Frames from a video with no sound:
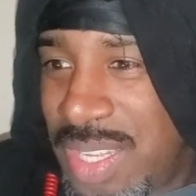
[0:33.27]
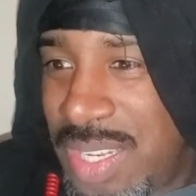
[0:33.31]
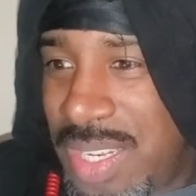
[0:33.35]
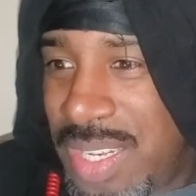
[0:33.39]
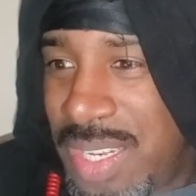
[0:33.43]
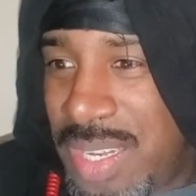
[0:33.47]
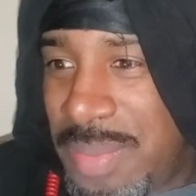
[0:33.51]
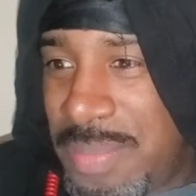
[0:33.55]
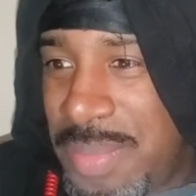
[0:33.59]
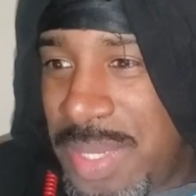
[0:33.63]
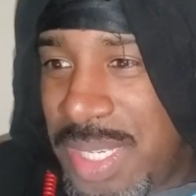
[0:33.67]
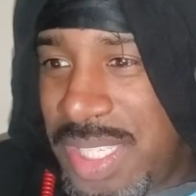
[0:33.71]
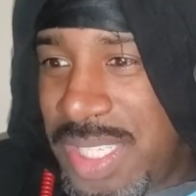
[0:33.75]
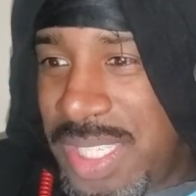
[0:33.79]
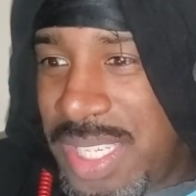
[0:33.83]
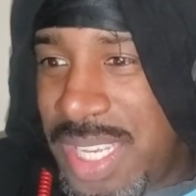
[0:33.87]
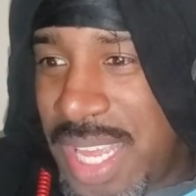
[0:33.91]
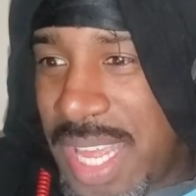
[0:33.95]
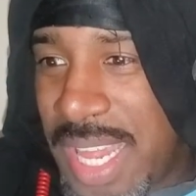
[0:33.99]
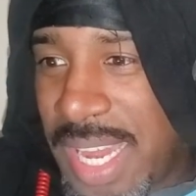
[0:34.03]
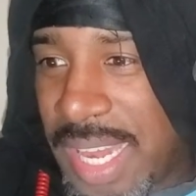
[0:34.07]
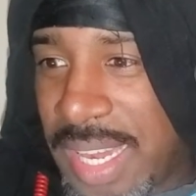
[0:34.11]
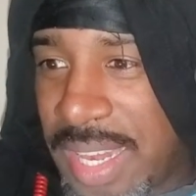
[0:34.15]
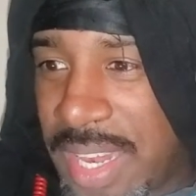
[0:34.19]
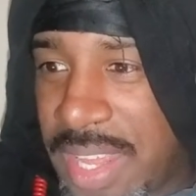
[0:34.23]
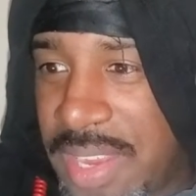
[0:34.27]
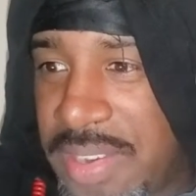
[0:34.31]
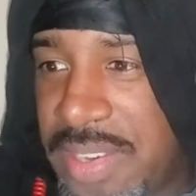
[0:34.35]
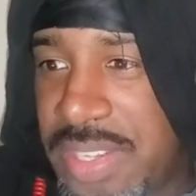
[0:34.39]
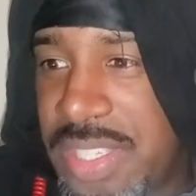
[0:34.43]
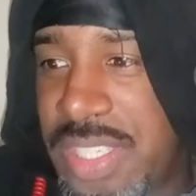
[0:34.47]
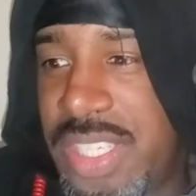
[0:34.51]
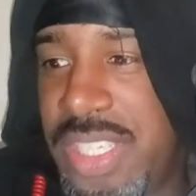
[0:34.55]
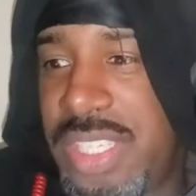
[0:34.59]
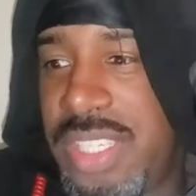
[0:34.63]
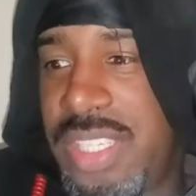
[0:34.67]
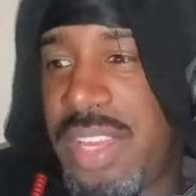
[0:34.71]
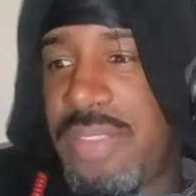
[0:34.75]
Let me see.
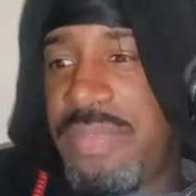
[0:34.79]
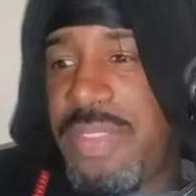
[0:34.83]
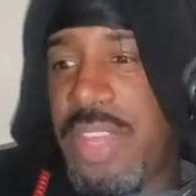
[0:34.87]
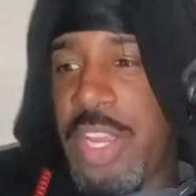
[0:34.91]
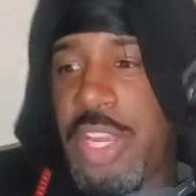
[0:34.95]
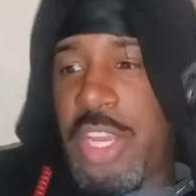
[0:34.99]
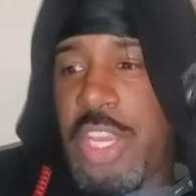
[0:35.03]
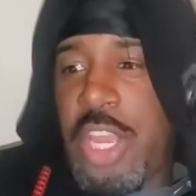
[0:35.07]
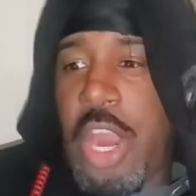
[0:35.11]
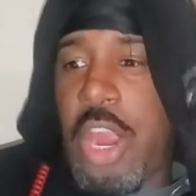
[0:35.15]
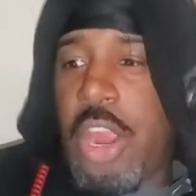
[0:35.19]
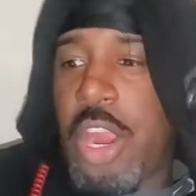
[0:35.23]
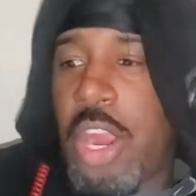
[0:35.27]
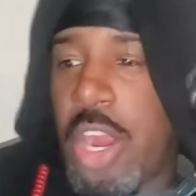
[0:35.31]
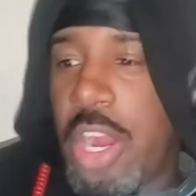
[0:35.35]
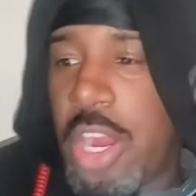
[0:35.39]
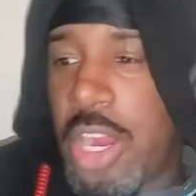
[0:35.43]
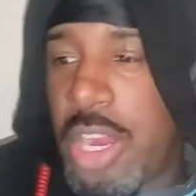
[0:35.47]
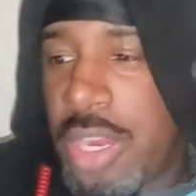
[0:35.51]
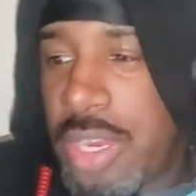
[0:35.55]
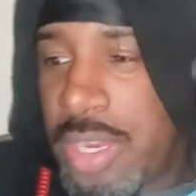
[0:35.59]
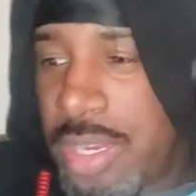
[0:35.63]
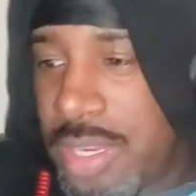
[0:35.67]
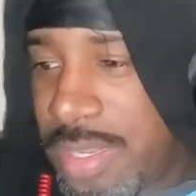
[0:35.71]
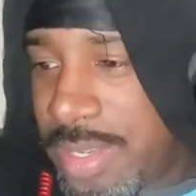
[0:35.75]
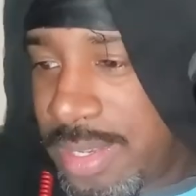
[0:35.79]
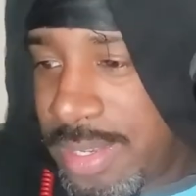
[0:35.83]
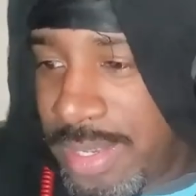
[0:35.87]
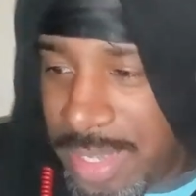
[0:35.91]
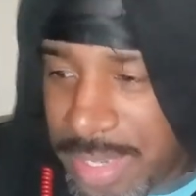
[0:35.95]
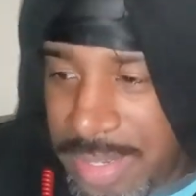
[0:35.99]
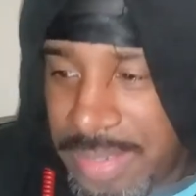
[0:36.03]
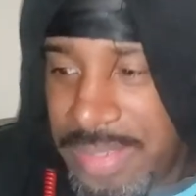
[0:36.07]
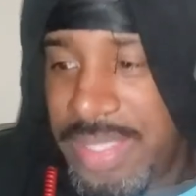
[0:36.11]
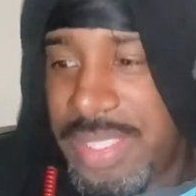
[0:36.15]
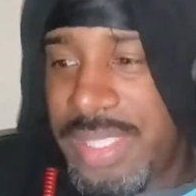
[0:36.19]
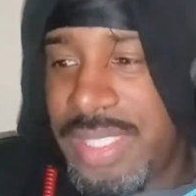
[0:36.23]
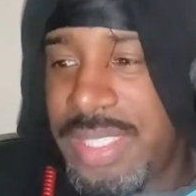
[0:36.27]
Lyricist of the year.
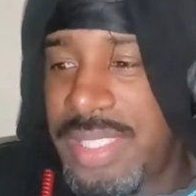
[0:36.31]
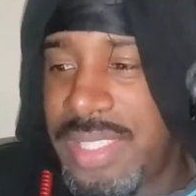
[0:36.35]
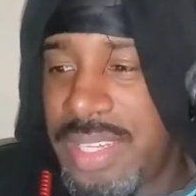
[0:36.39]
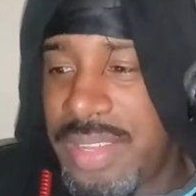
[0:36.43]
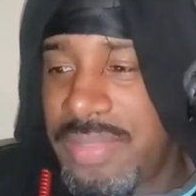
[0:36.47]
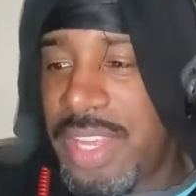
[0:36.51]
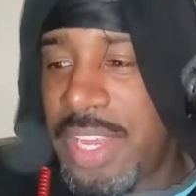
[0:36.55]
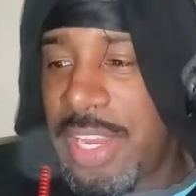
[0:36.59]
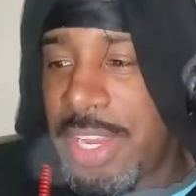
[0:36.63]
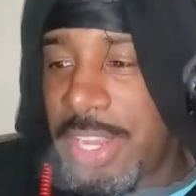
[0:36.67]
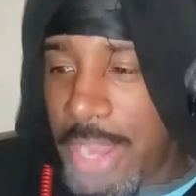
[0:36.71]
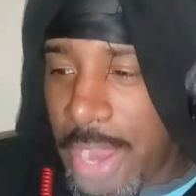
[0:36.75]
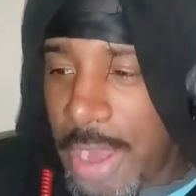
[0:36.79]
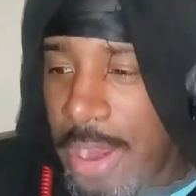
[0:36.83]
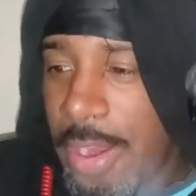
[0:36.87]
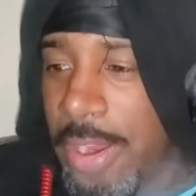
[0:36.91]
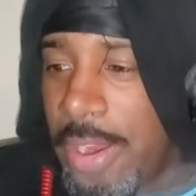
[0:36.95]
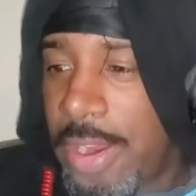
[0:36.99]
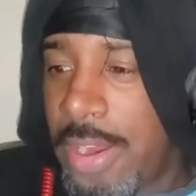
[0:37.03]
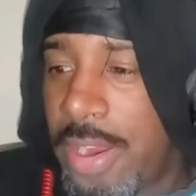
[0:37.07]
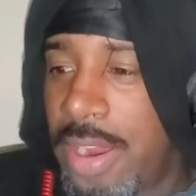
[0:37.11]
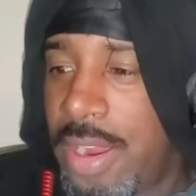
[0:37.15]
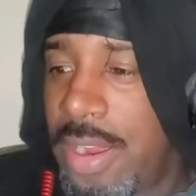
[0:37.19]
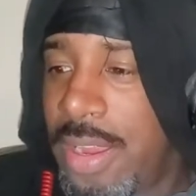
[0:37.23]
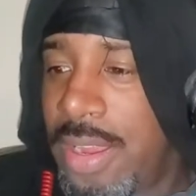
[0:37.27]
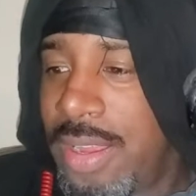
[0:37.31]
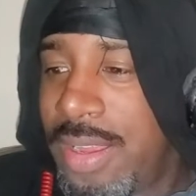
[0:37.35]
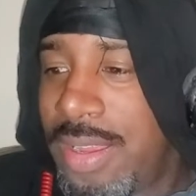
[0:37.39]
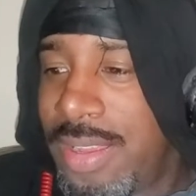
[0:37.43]
Lyricist of the year.